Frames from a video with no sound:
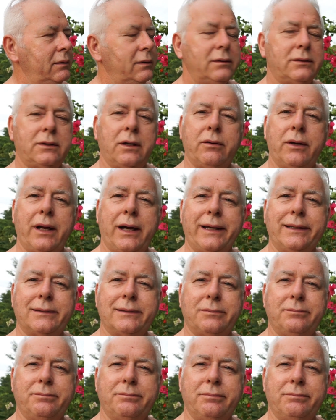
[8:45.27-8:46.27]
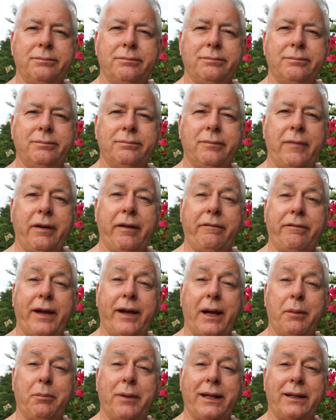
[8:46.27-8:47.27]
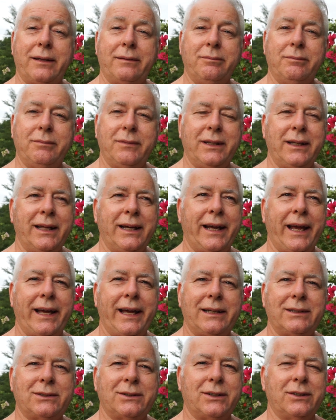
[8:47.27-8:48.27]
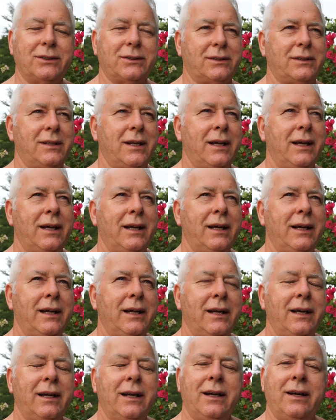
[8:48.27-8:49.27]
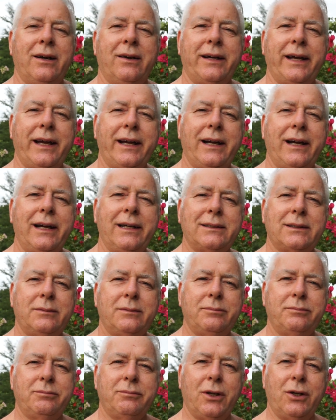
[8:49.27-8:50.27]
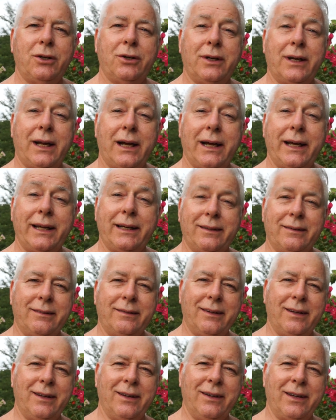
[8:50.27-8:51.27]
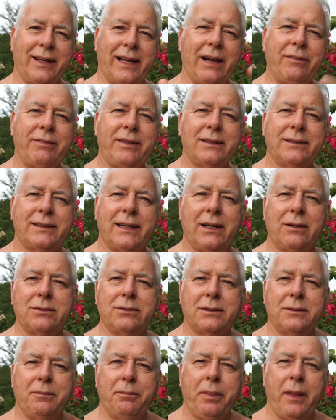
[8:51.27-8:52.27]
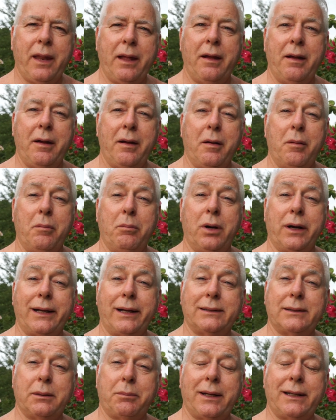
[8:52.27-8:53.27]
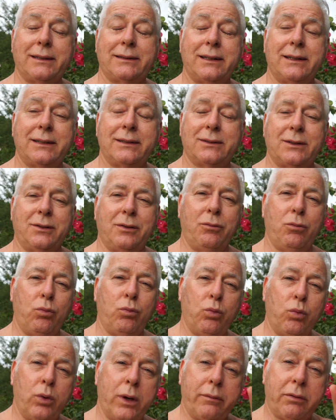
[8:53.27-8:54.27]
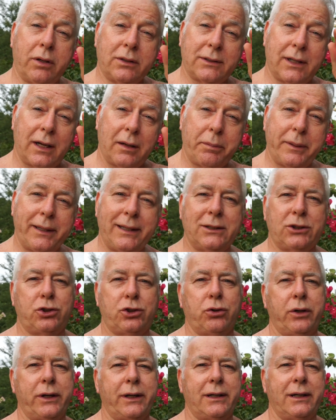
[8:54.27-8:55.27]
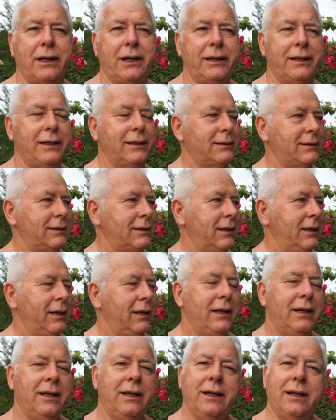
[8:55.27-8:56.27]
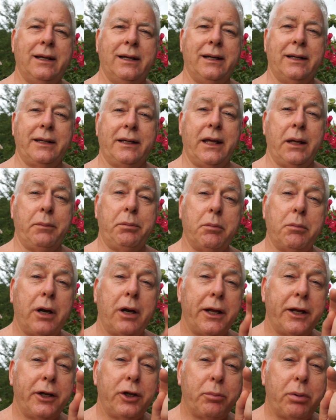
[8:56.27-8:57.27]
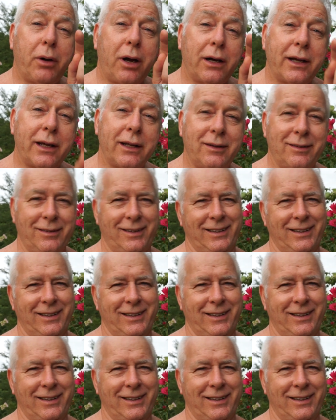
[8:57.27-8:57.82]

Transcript: So nice. Family, they're gangsters. Okay guys, good night. Look after yourselves. Buckets of blessings. Rivers of peace, joy, and kindness. Keep your money in your pocket.